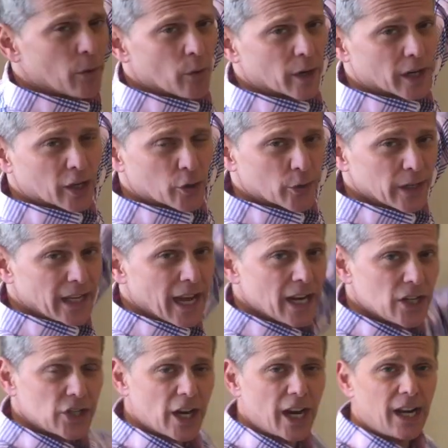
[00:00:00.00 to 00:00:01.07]
we want to
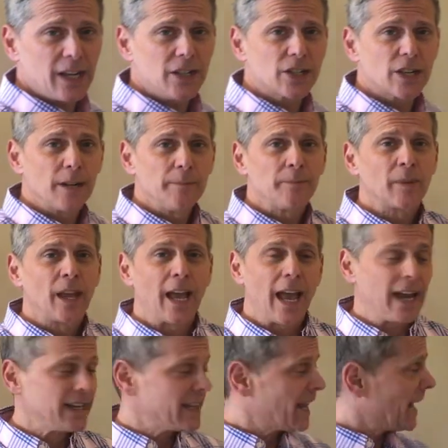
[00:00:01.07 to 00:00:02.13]
create change
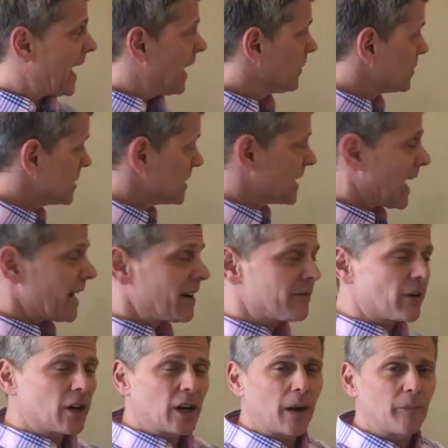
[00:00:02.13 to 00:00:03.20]
and get outside
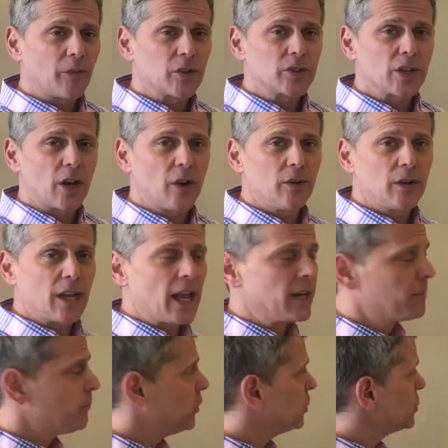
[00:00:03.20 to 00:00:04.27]
of our comfort zone
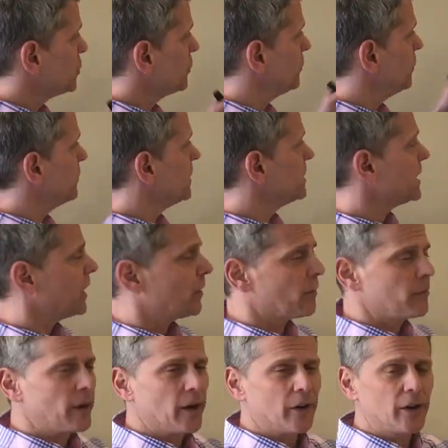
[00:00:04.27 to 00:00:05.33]
and push through the
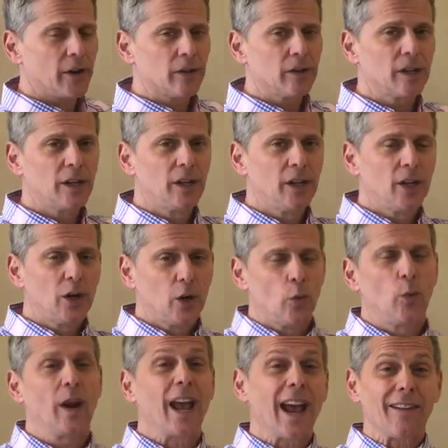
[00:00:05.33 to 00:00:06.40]
terror barrier,
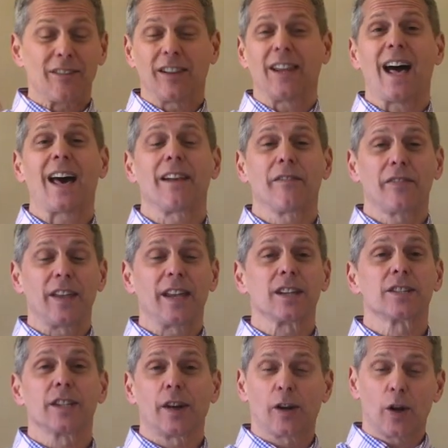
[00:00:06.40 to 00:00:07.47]
we have a lot of
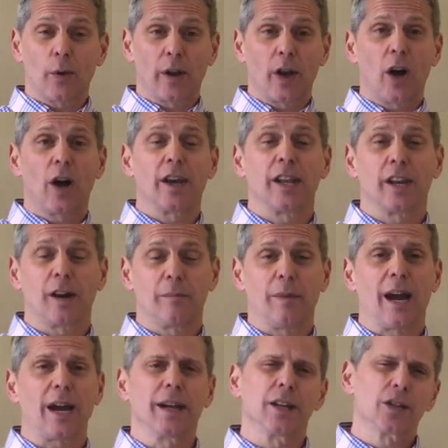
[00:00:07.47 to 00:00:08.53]
things that are going on in our
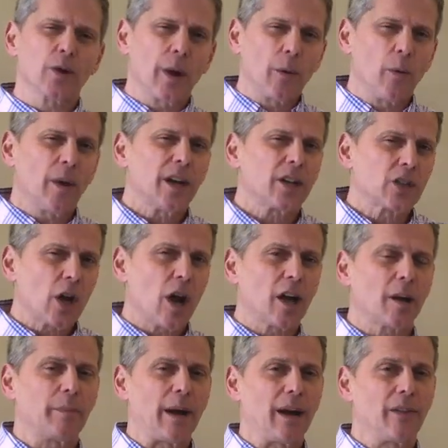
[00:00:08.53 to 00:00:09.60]
mind. And so I want to
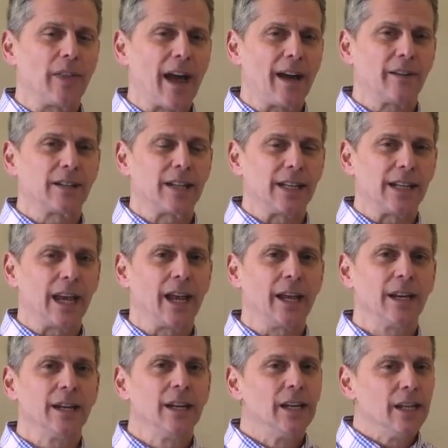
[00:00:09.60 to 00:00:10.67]
talk about that
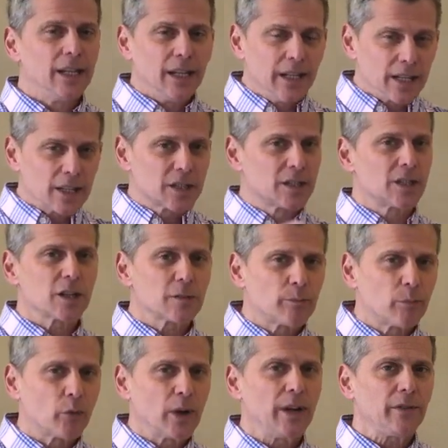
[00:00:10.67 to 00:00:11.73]
today in this
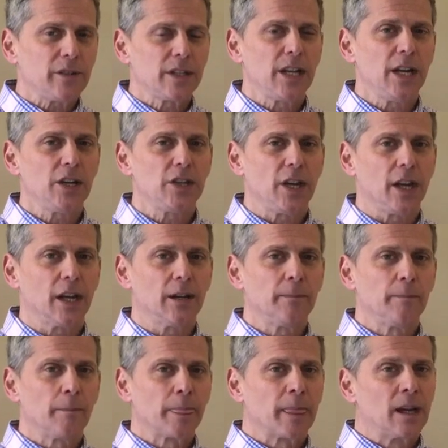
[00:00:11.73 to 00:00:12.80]
just brief teaching